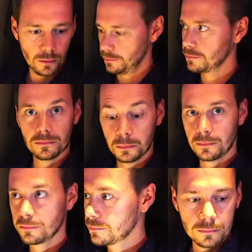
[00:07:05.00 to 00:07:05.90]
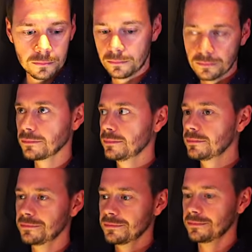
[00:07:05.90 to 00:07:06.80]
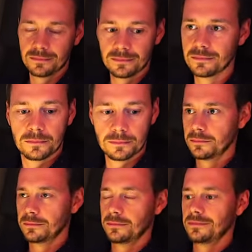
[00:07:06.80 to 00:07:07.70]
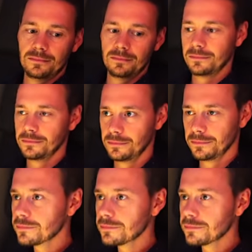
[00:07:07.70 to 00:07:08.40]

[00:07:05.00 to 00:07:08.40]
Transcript: Qatar increases the service in the Q suite again to